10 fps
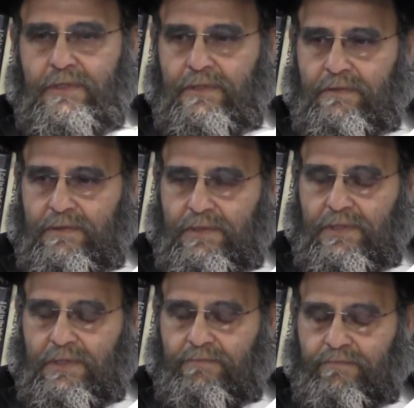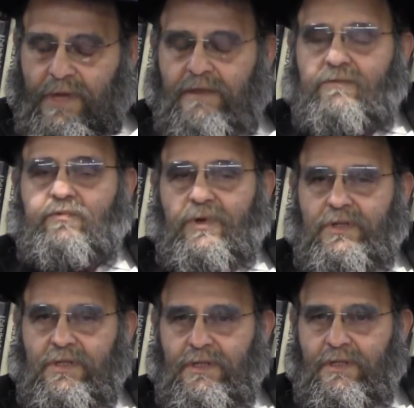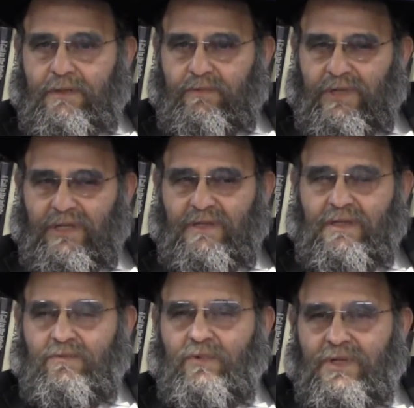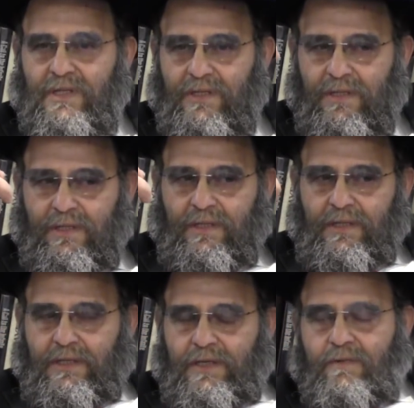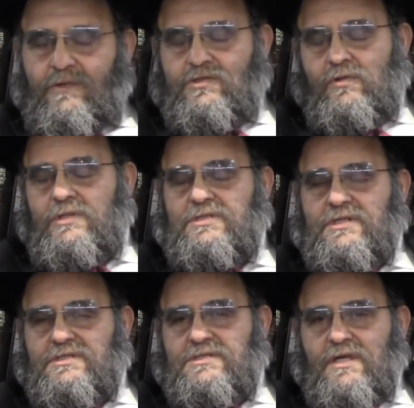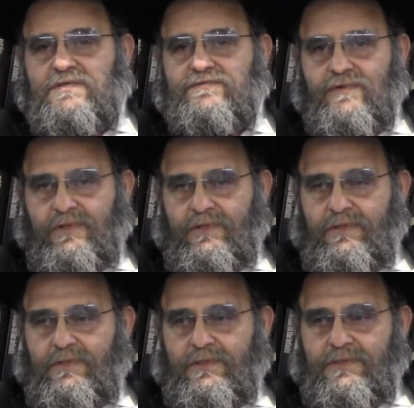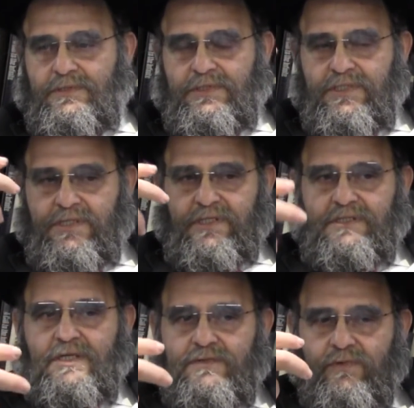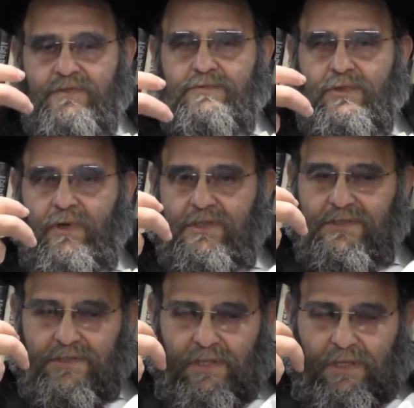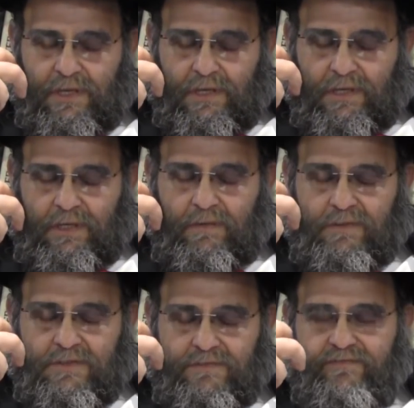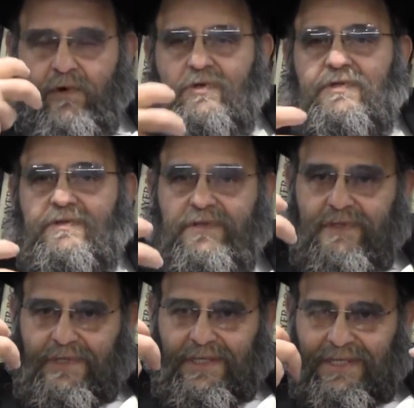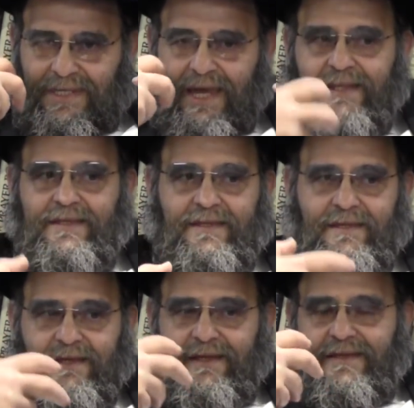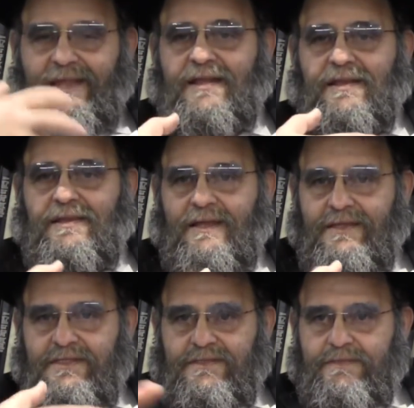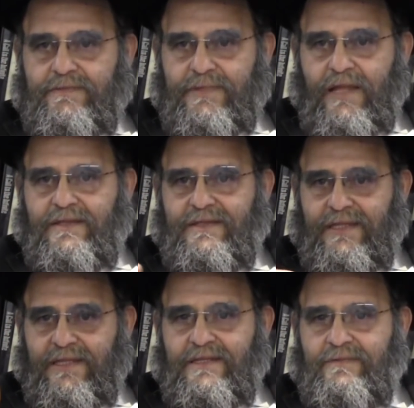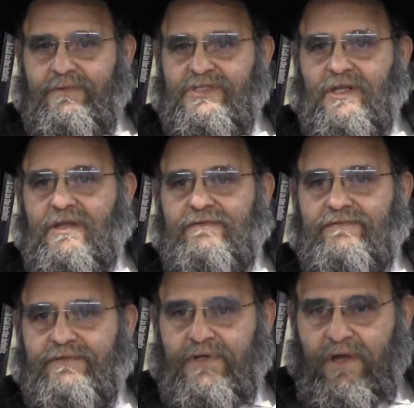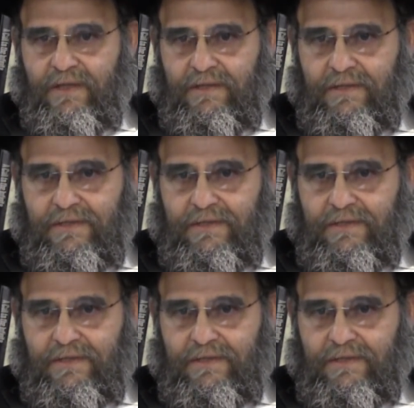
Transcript: He, he meant what he, he, he did what he, he was only successful. His success was because he was devoted to get, not to let this, not that we shall never forget.